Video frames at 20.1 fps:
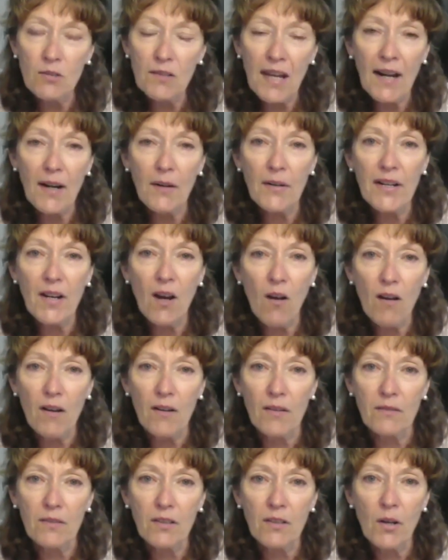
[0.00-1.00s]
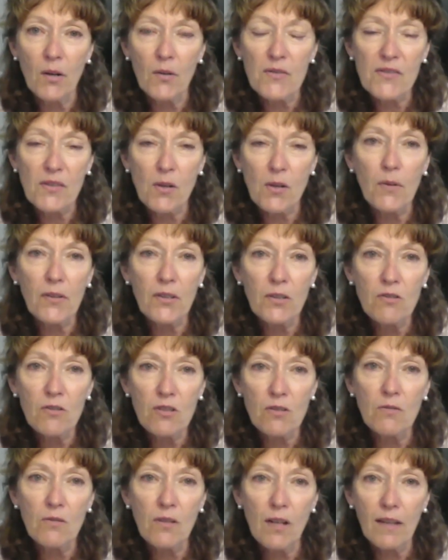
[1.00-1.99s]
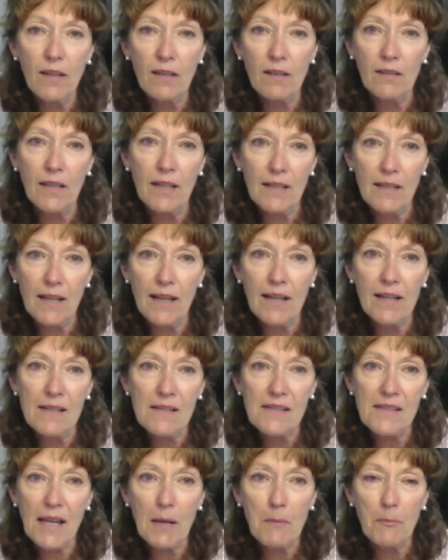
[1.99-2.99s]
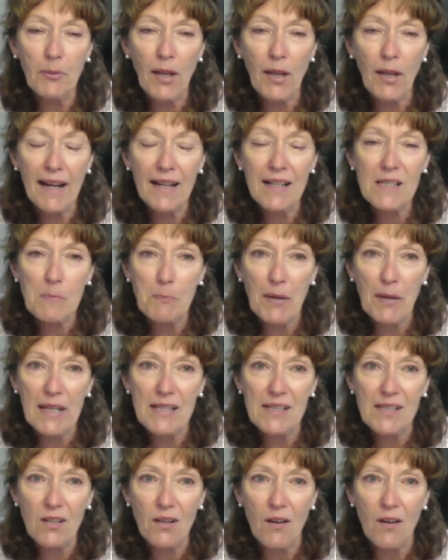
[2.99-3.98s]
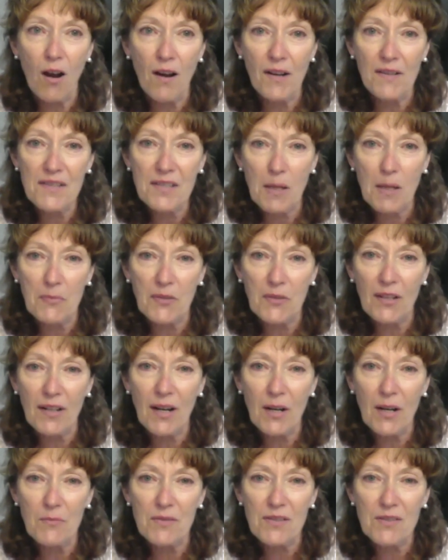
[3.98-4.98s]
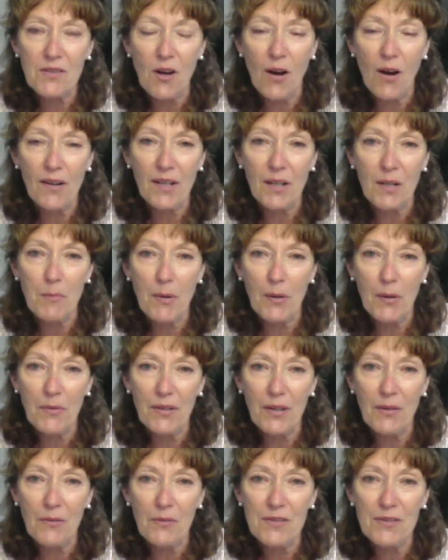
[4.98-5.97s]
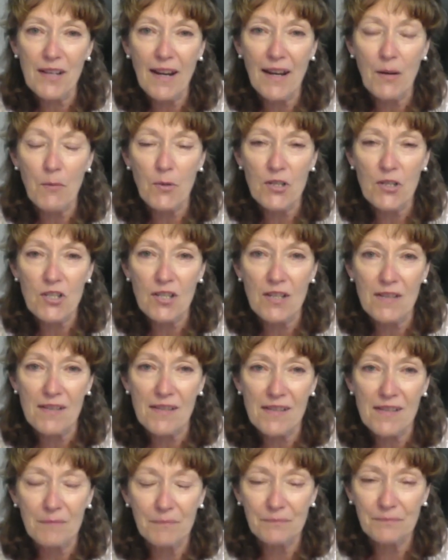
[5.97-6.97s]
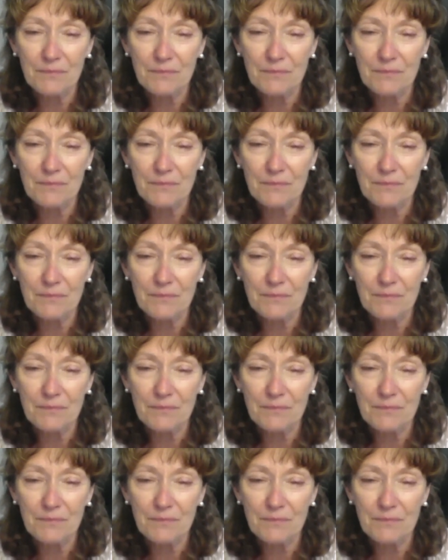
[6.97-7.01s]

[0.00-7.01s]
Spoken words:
you carry on, so you do, like, it is that blank space concept that I was talking about the other day, which is